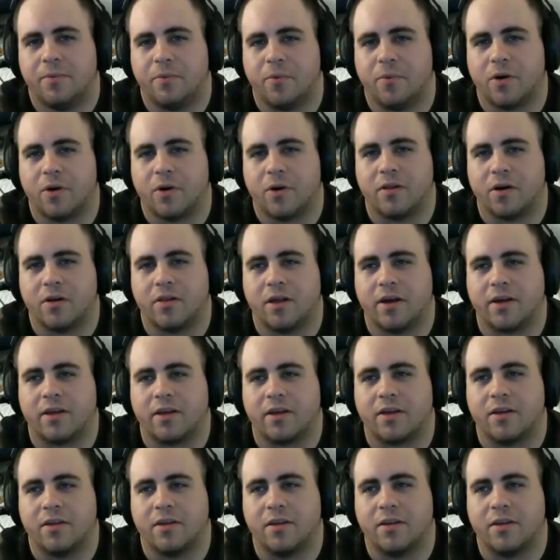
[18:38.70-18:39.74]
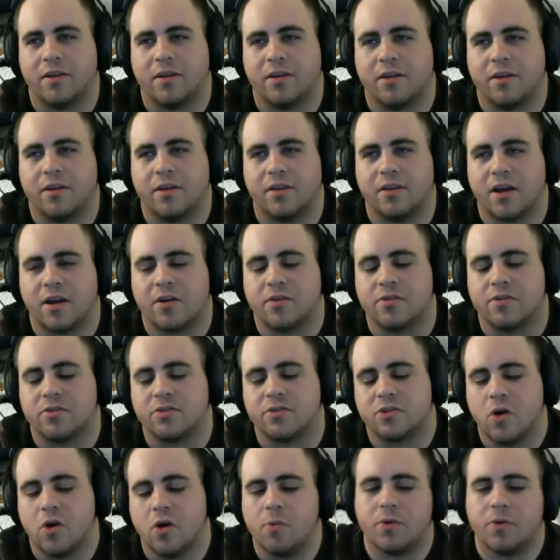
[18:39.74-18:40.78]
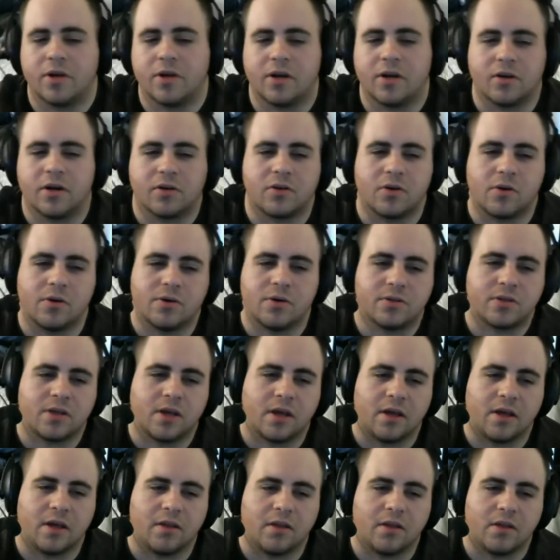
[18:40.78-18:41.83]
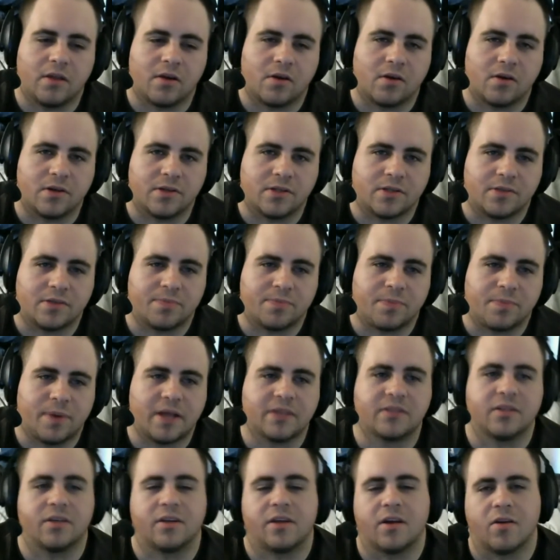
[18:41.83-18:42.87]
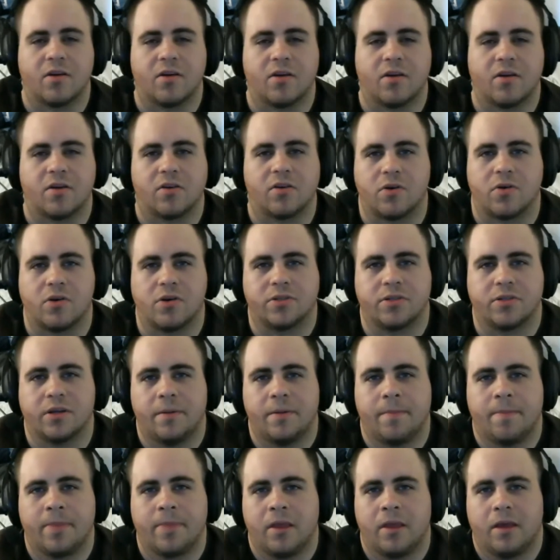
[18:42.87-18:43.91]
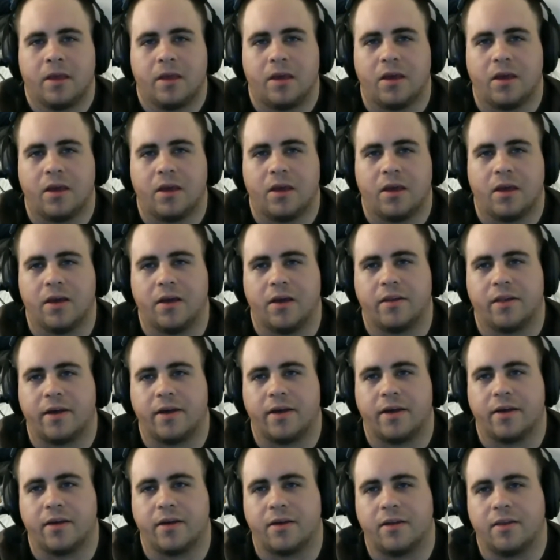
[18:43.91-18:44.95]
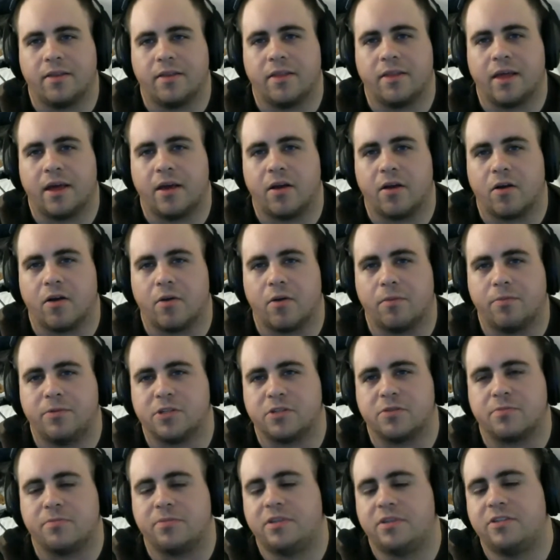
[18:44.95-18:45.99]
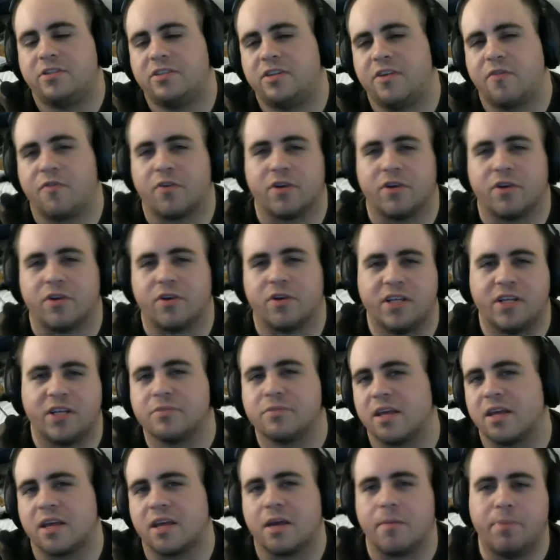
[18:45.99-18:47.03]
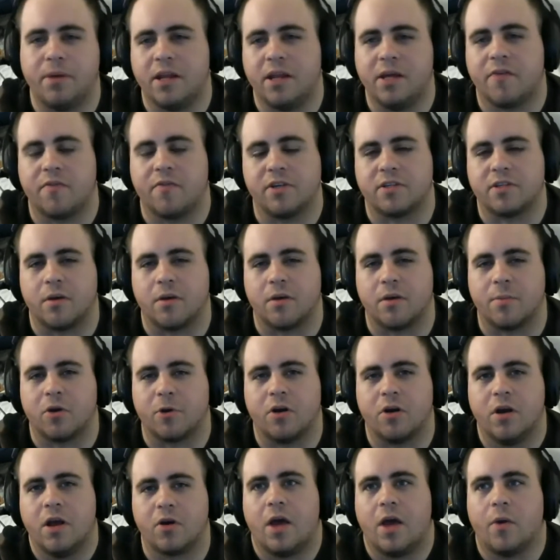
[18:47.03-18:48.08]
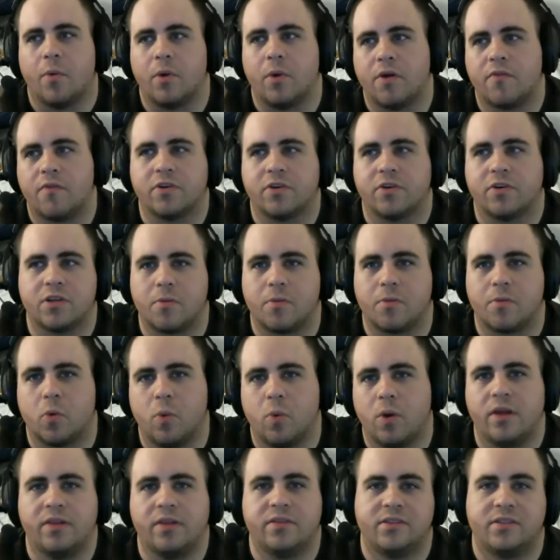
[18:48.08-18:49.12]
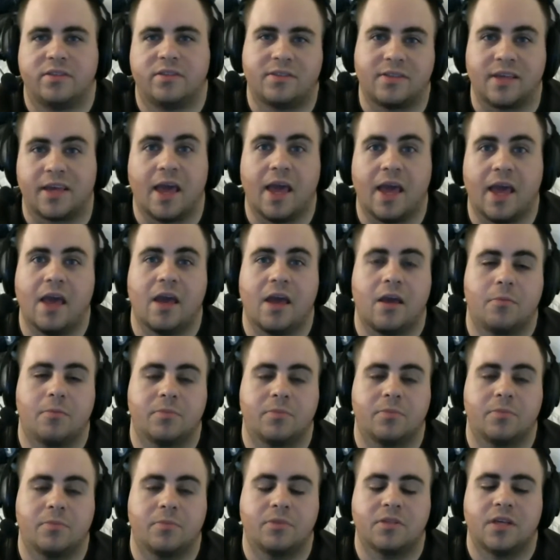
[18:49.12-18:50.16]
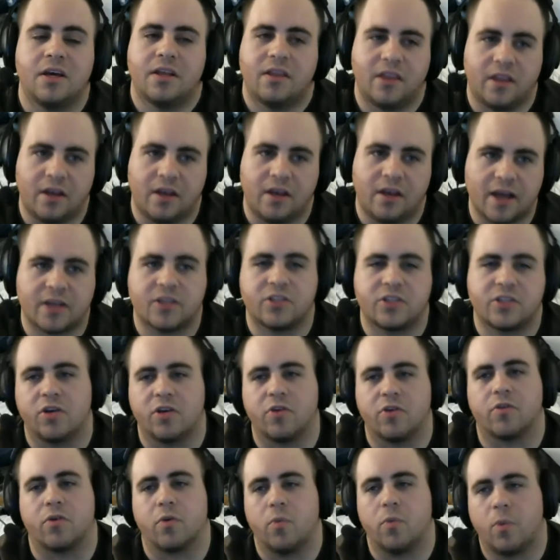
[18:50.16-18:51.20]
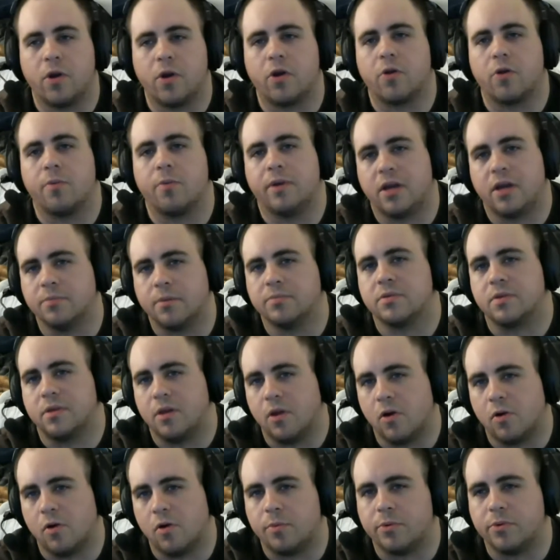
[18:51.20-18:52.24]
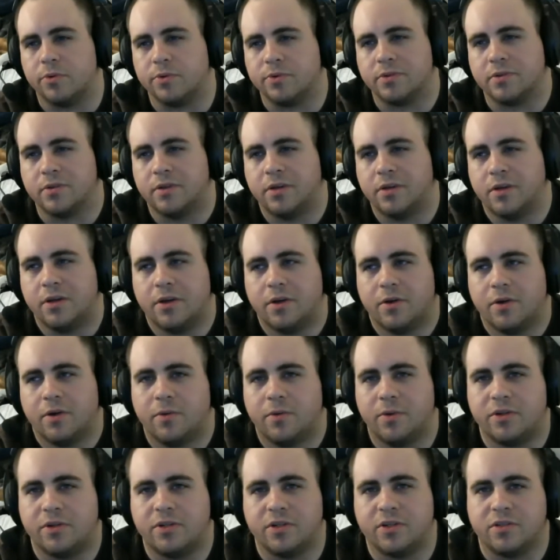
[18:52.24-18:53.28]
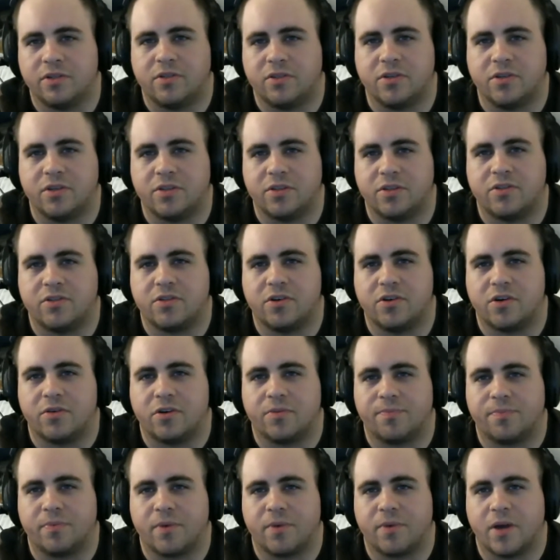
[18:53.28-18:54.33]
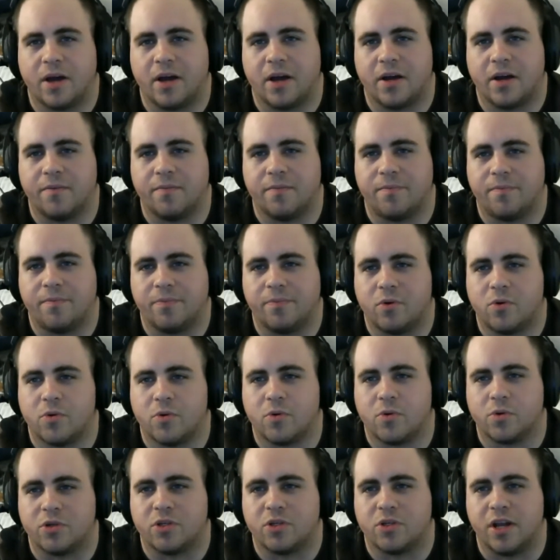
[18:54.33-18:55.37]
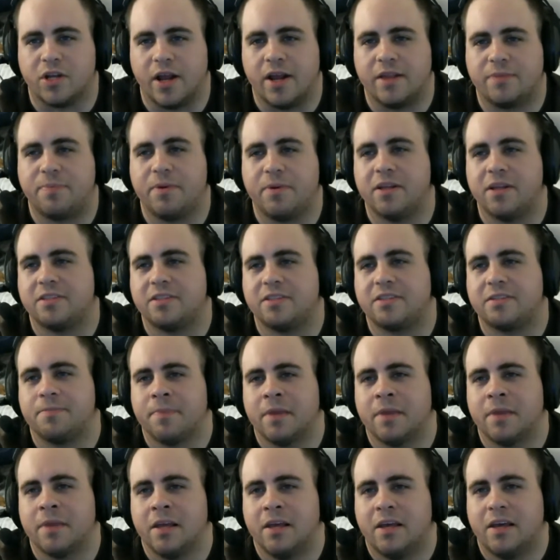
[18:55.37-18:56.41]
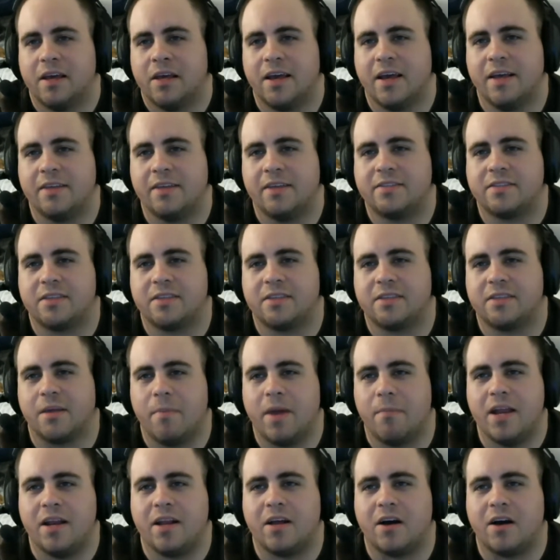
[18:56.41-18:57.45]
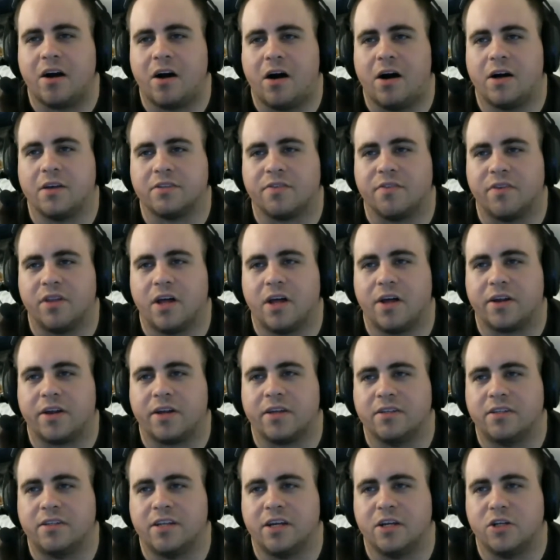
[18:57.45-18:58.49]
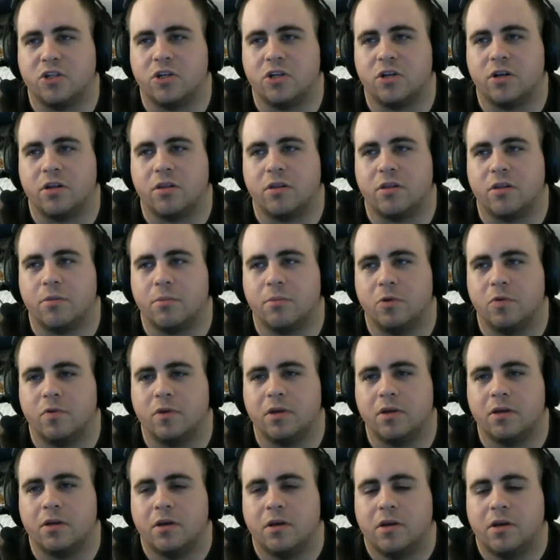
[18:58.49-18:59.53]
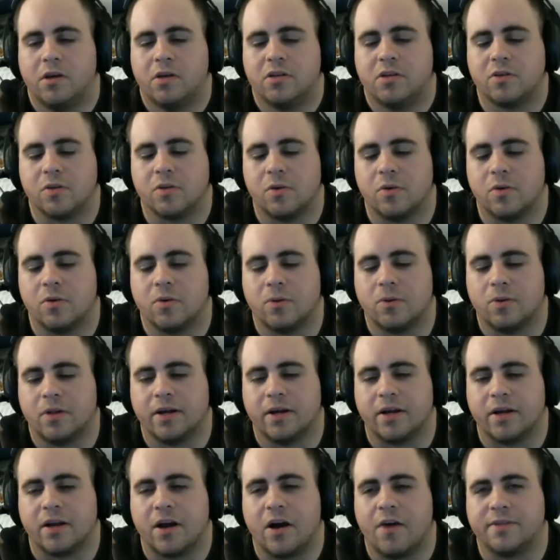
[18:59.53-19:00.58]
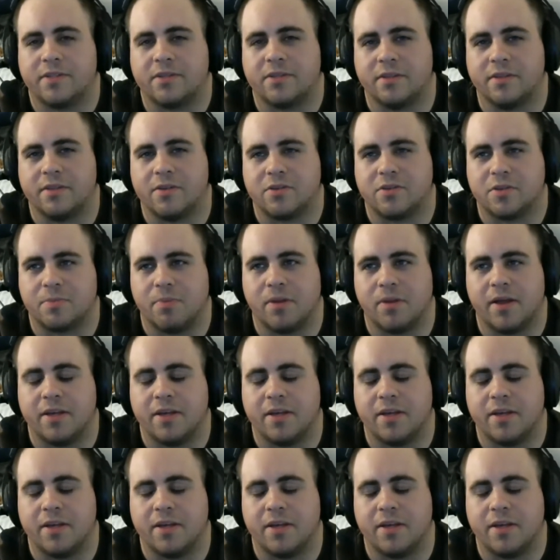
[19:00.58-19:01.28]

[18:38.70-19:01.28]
where like there's noble characters and there's peasant characters, and like they are just different teams and they compete every summer, and whatever summer wins the games, the next year the winner becomes the nobles, which is all kind of horseshit. But it's the main cause of a lot of contention in the movie. So like obviously there's a